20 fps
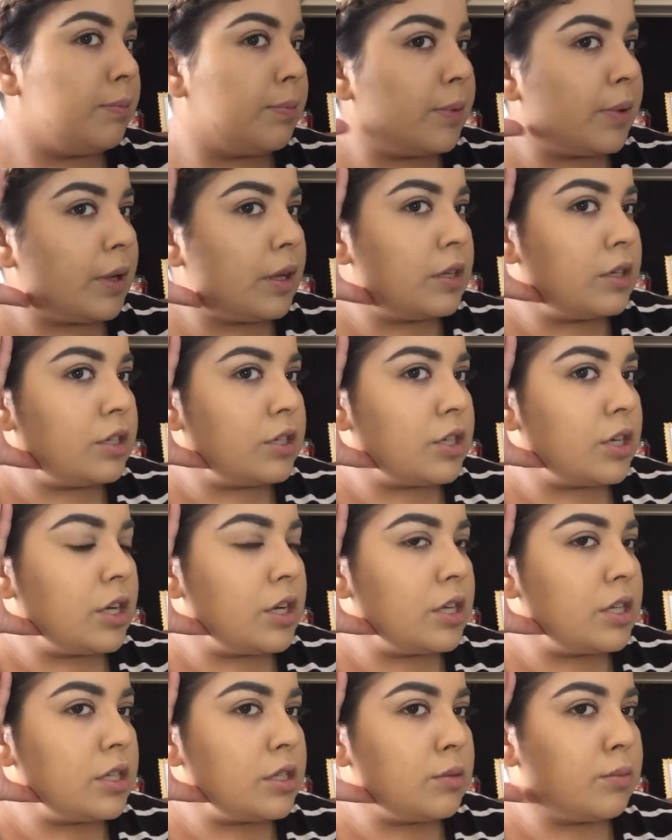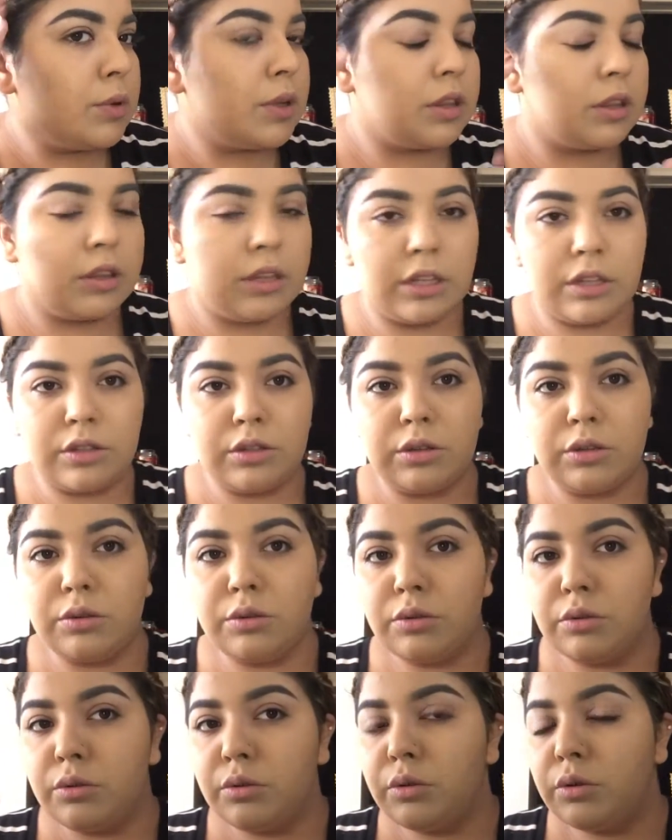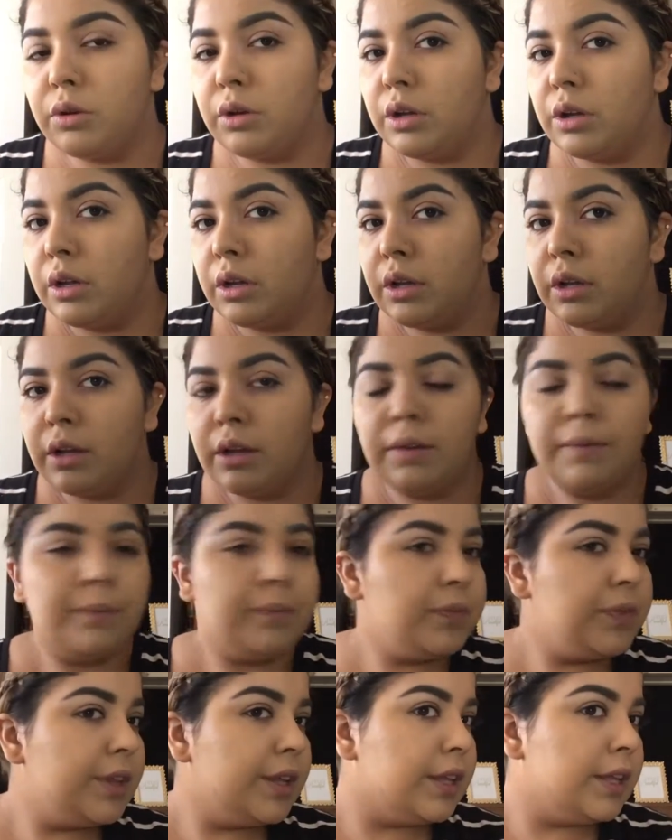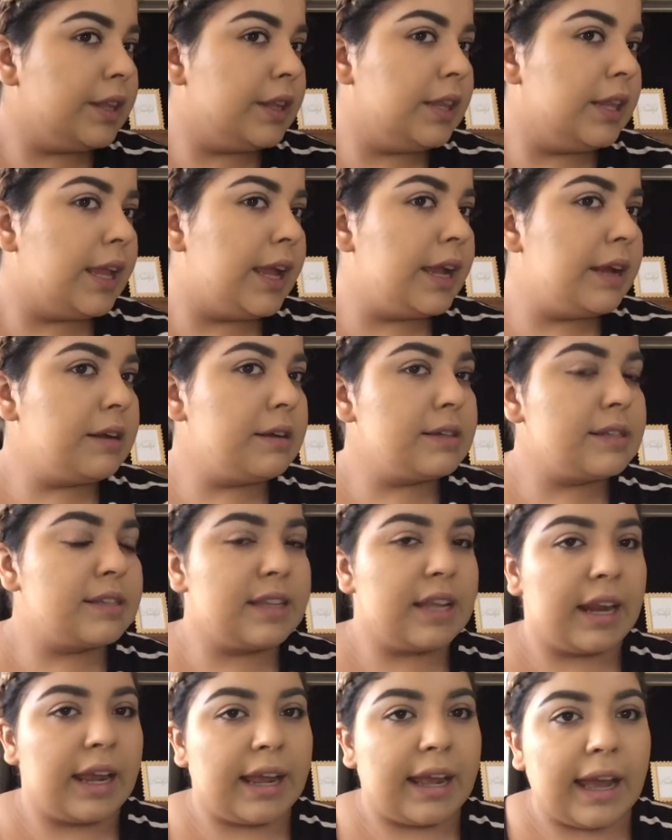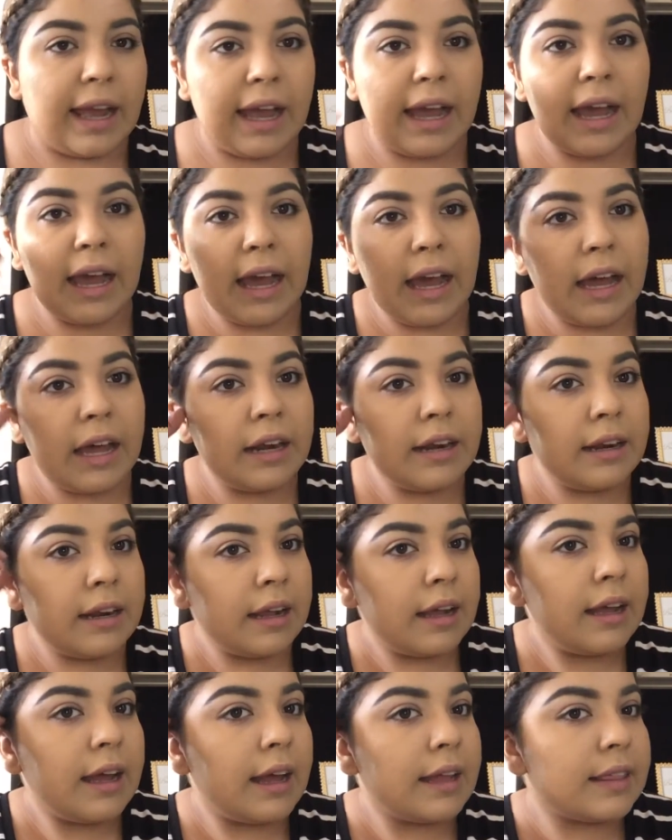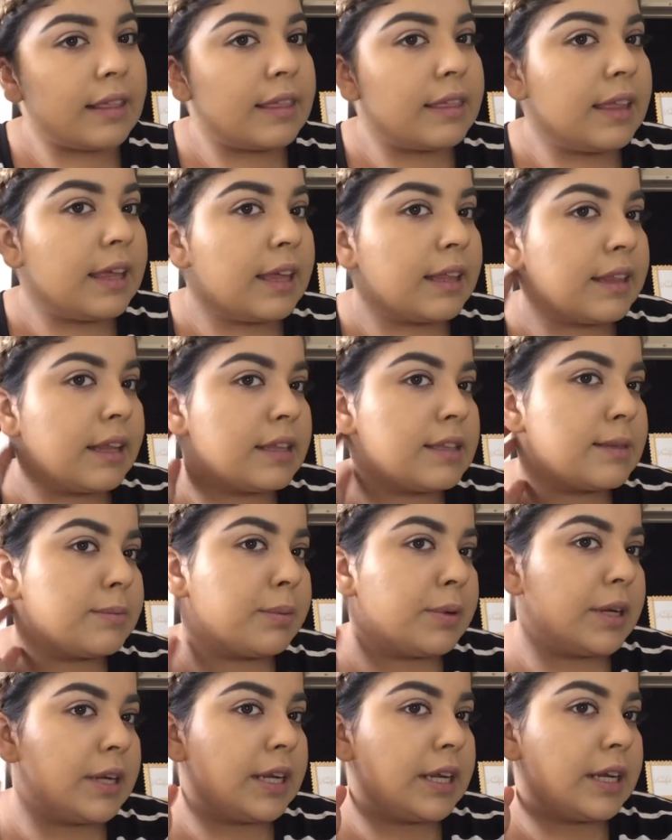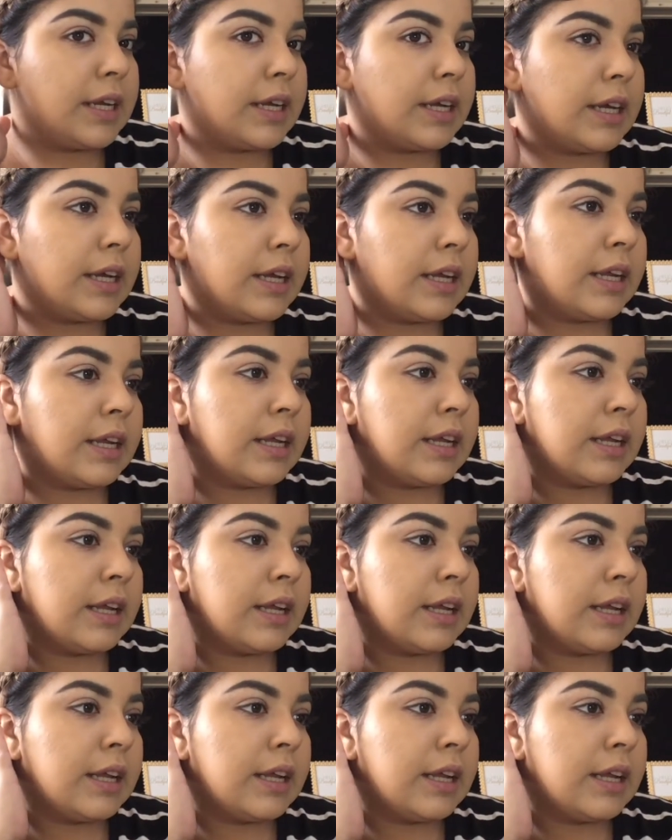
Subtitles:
But just with the two layers that I had, I think that's pretty good.